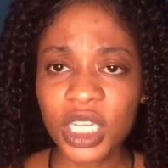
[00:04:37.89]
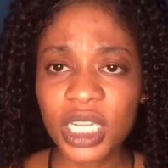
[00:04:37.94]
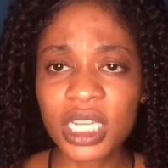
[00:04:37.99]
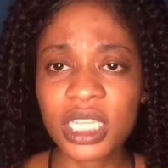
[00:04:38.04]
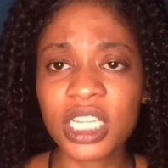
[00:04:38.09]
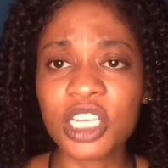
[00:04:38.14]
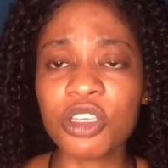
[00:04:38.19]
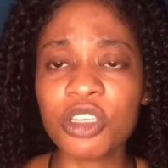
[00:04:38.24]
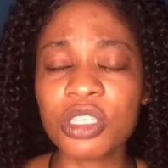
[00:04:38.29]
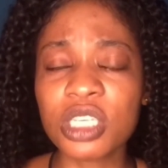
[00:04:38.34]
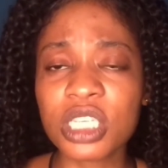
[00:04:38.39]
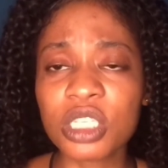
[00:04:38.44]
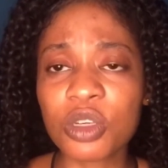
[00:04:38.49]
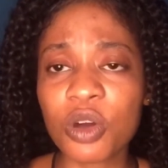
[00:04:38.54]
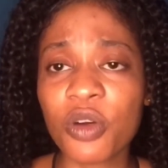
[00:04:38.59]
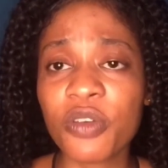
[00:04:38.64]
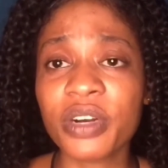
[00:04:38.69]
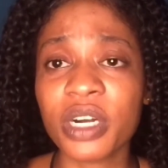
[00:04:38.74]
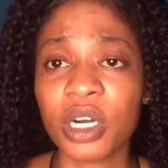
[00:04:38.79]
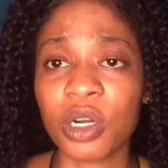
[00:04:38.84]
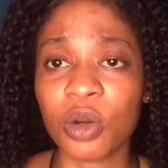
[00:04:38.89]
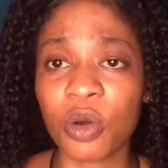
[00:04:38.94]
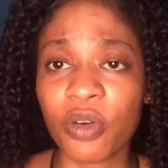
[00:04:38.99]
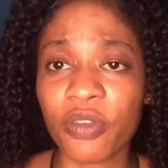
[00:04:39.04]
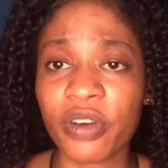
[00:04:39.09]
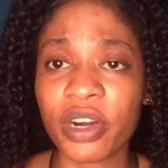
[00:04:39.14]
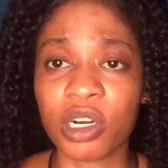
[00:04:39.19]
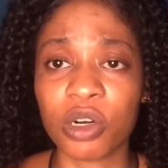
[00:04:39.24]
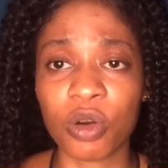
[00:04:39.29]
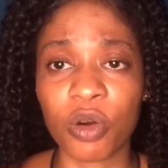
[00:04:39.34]
they use it over and
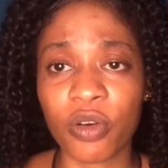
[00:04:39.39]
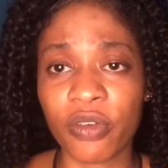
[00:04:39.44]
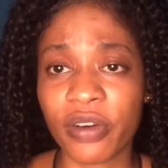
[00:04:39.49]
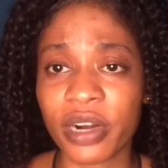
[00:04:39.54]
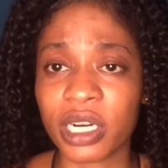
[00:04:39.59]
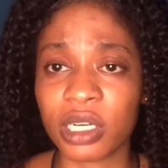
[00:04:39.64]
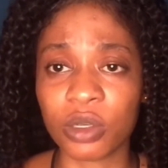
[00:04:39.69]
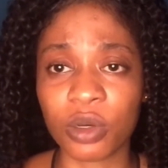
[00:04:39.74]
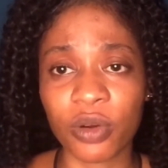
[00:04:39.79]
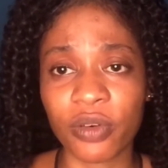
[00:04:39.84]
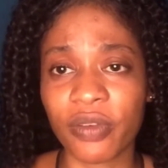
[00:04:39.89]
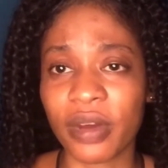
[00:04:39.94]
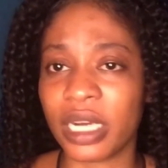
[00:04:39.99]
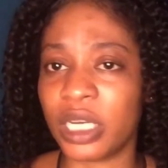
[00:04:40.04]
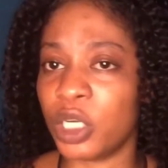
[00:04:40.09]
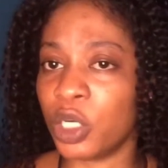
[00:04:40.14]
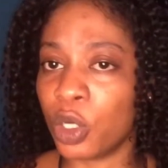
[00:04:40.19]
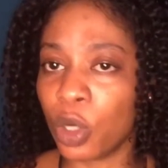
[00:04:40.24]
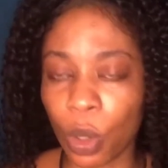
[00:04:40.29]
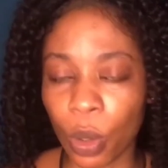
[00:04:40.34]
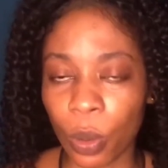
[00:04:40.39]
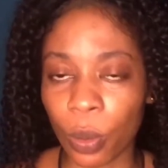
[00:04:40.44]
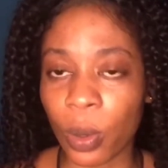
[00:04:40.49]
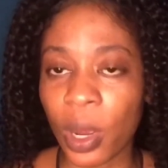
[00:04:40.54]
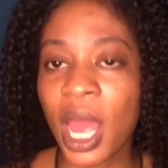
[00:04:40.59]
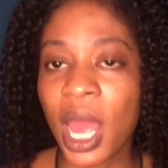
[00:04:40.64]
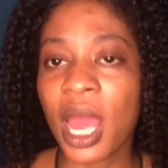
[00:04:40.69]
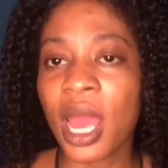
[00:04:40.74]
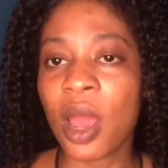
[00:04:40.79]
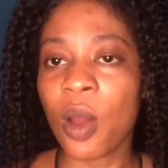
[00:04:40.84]
over and over and over. No,
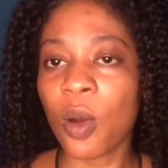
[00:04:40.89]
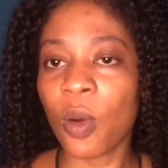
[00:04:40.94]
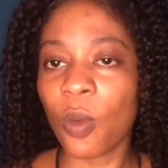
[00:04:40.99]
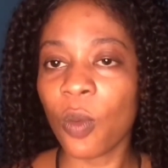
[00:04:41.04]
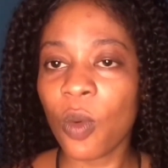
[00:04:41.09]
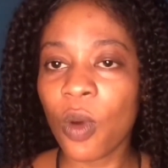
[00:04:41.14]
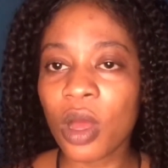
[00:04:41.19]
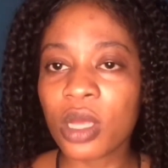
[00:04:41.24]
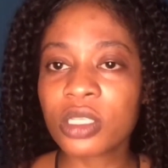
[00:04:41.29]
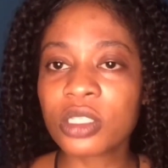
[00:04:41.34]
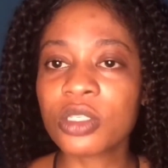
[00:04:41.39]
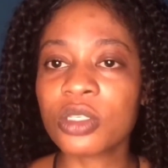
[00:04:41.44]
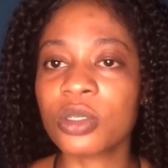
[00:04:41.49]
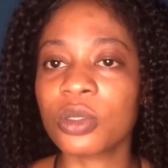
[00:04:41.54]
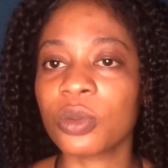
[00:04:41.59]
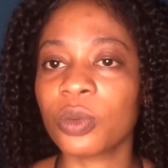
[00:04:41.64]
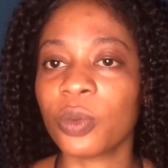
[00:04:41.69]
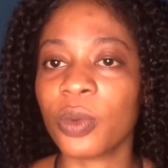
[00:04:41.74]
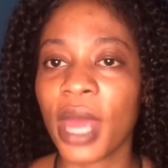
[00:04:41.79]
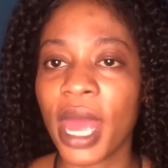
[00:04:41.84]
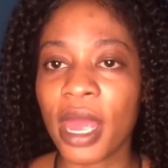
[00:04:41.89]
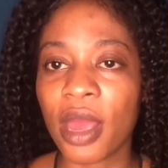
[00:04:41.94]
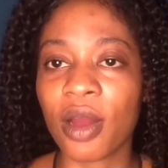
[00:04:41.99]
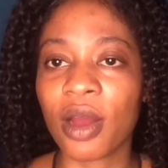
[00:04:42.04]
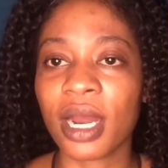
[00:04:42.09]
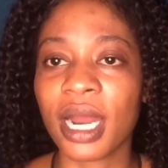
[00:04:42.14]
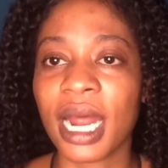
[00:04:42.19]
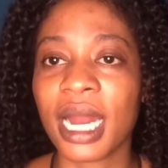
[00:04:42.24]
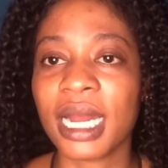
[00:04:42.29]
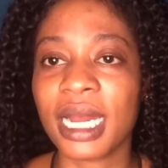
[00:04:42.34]
once you wear your
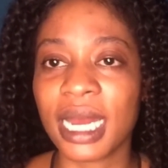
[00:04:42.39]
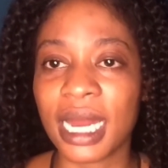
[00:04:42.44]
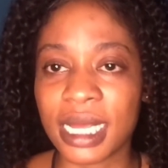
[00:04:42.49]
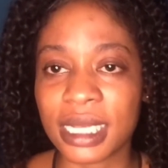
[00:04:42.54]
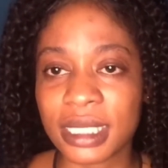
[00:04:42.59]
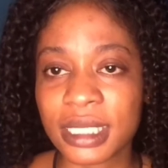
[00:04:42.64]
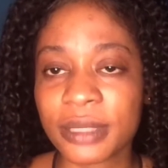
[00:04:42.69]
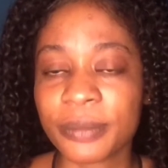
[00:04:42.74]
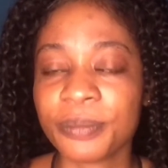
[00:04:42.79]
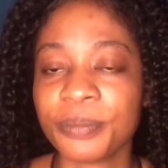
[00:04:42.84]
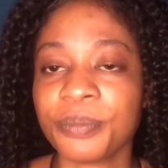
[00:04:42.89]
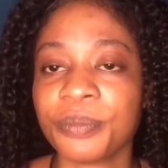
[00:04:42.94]
contact lens,